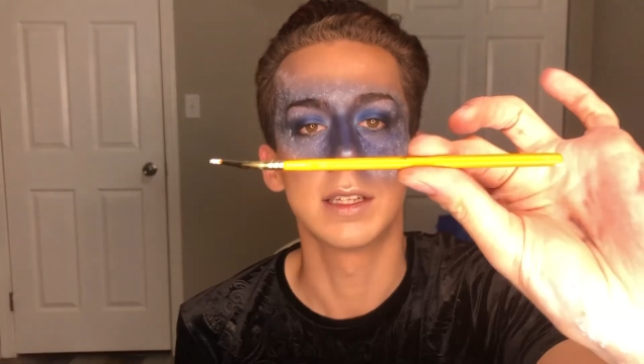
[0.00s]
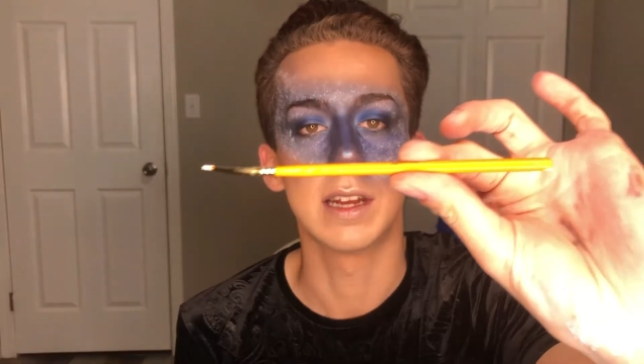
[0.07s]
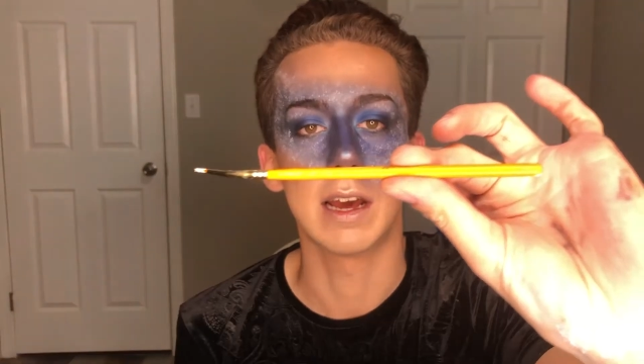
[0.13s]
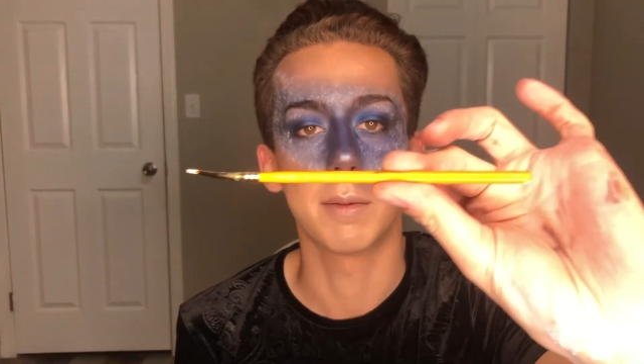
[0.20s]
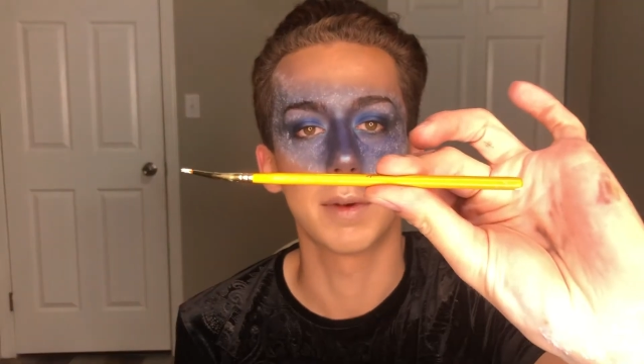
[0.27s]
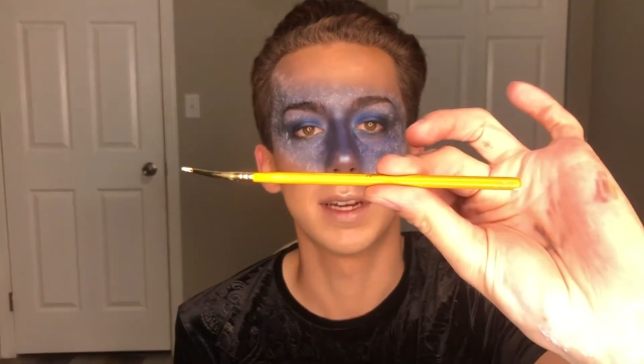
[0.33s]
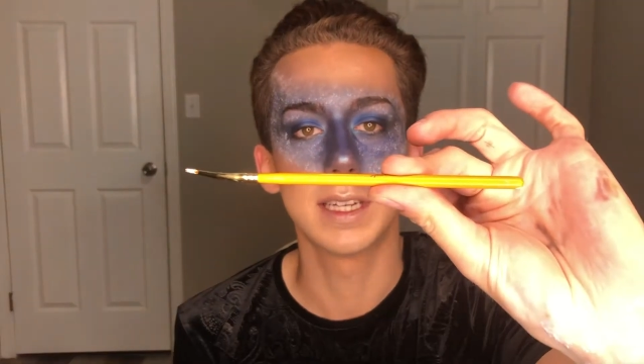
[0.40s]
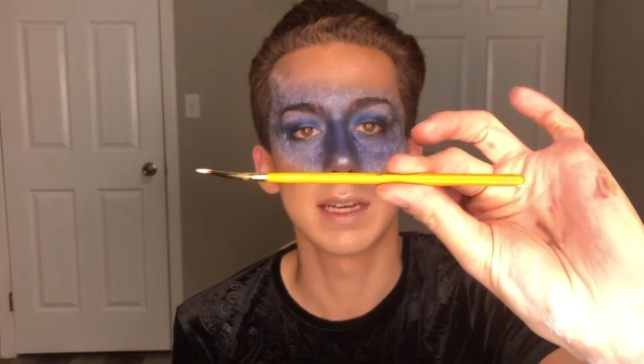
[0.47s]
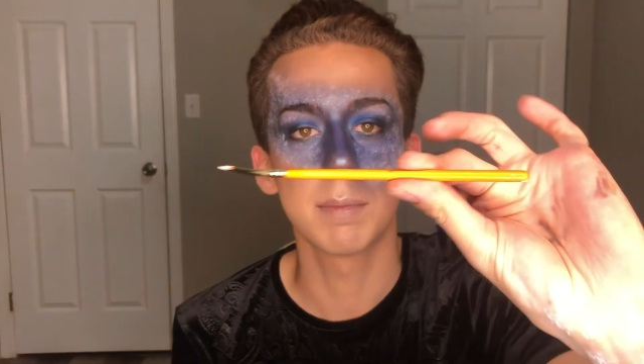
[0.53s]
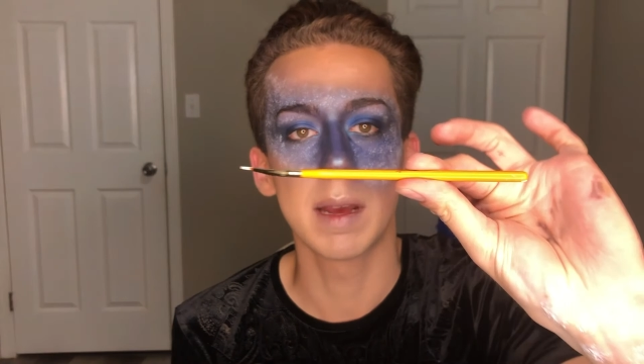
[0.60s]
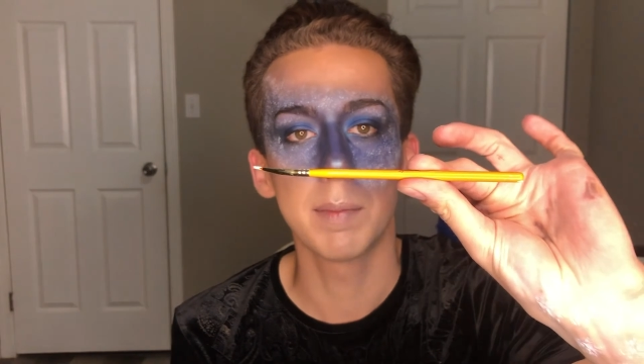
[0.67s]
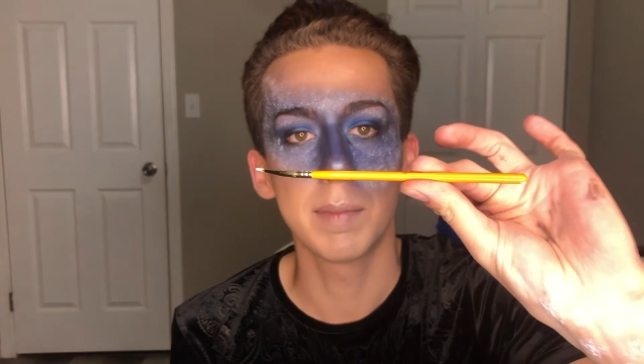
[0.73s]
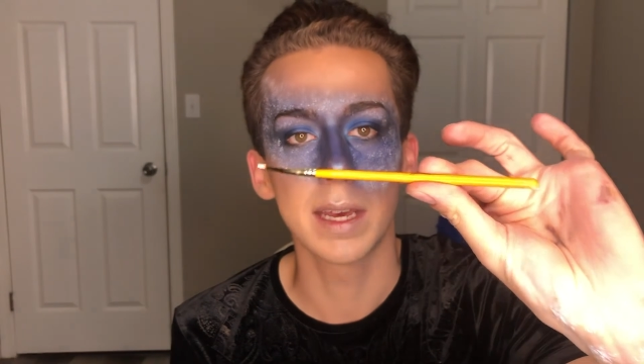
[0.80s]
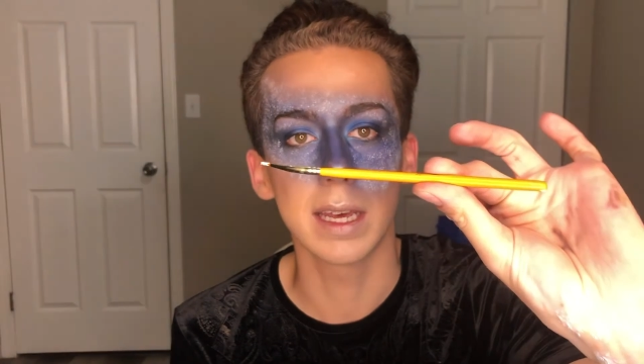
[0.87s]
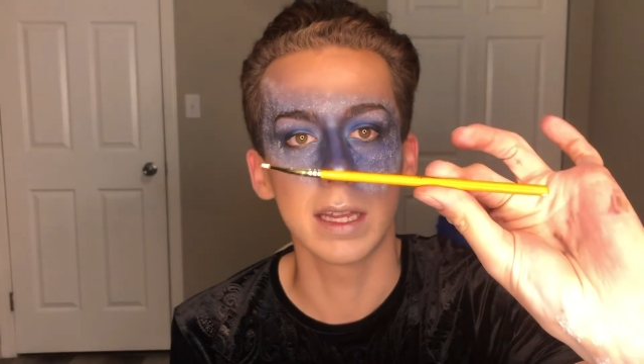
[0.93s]
So now I'm gonna take
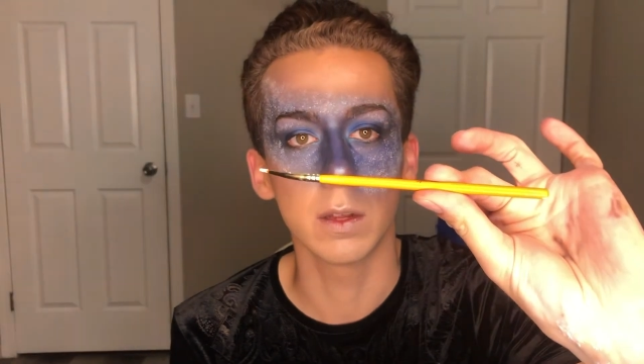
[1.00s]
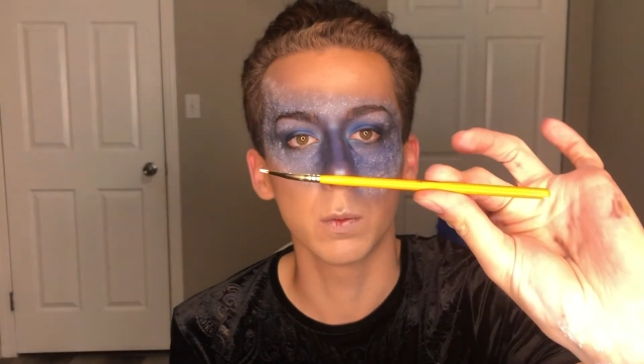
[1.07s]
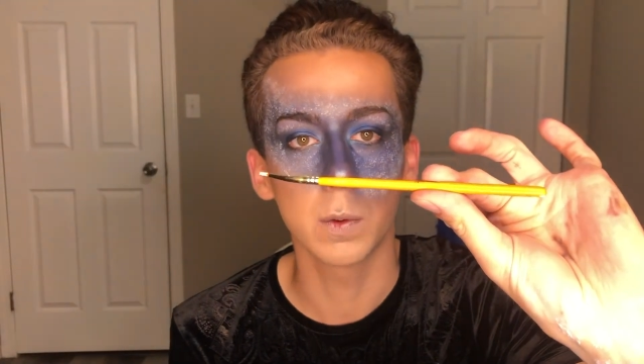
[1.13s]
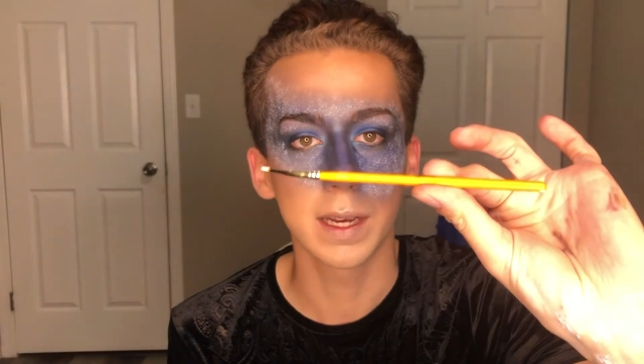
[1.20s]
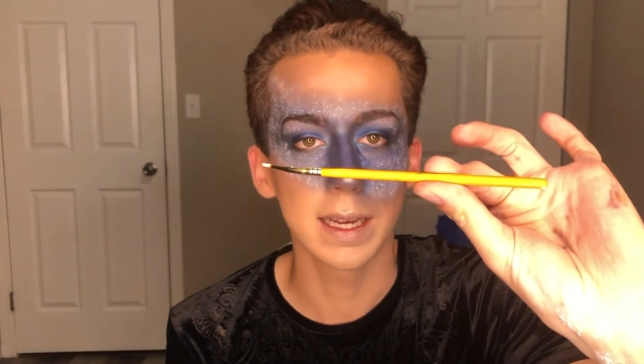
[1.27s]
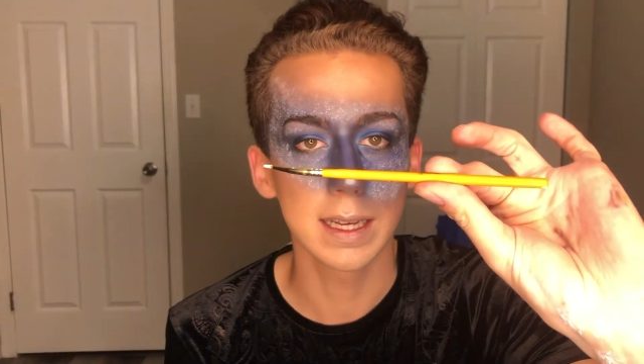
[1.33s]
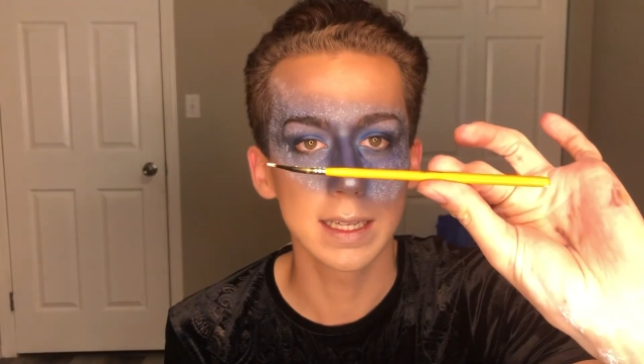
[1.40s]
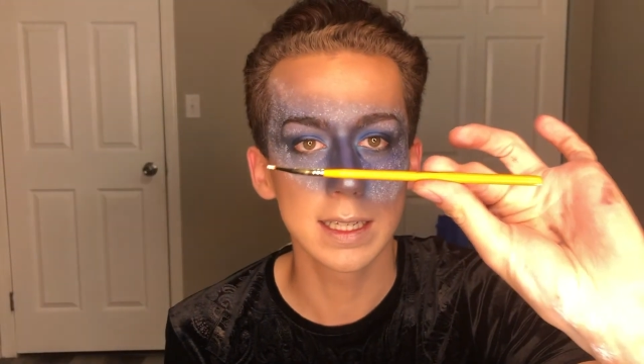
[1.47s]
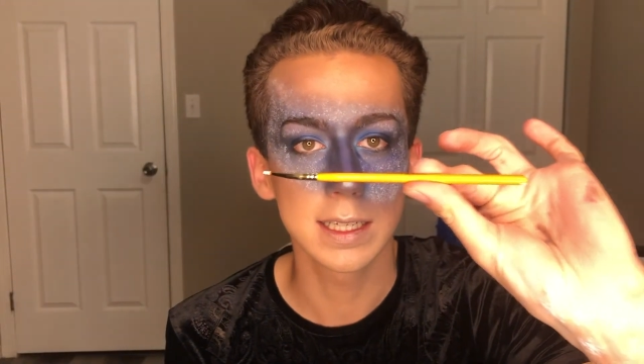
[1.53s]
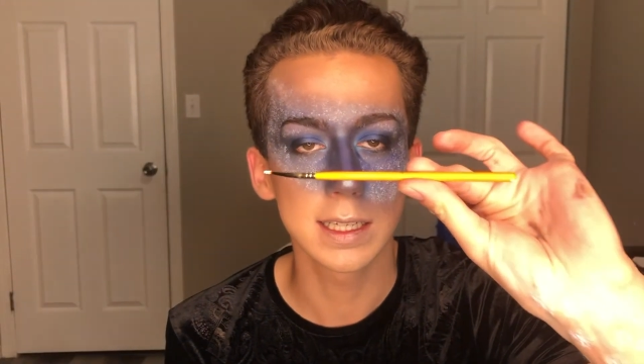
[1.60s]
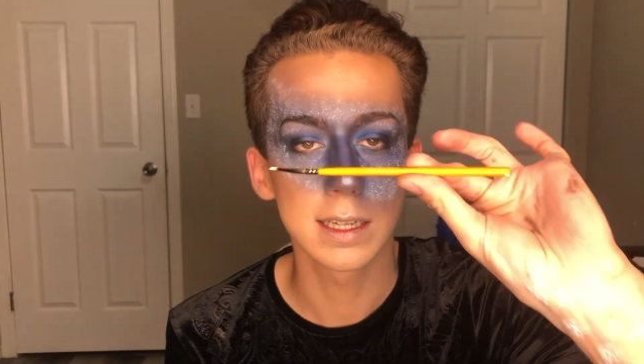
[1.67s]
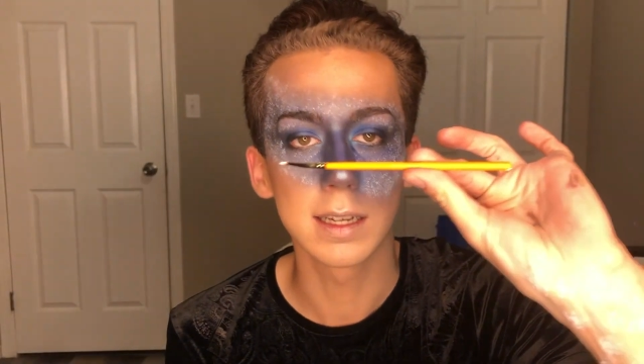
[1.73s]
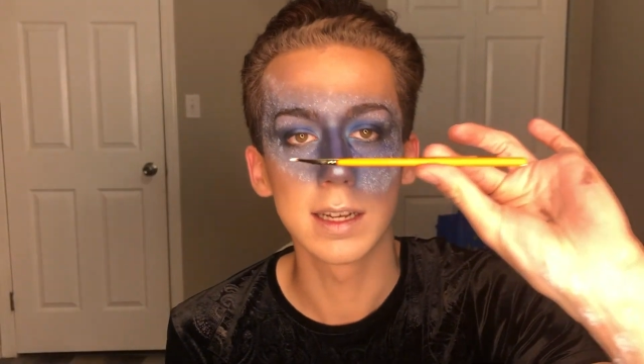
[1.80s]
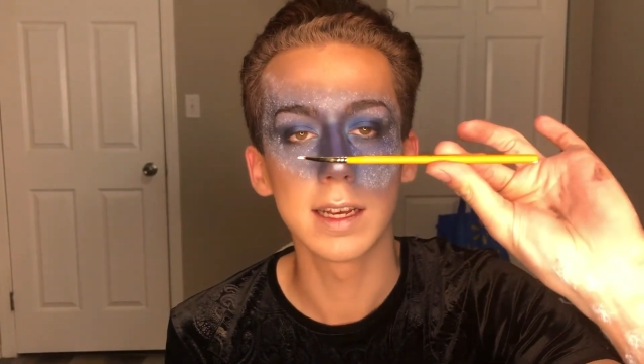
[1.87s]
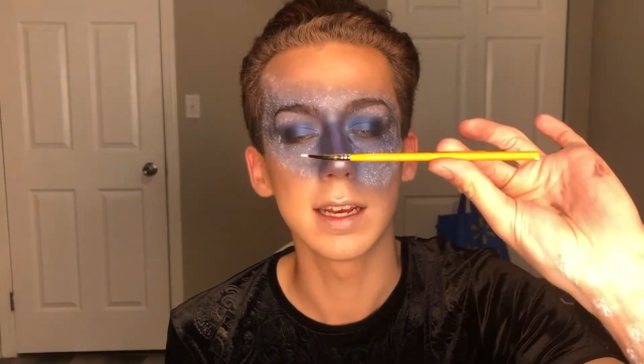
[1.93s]
my P. Louise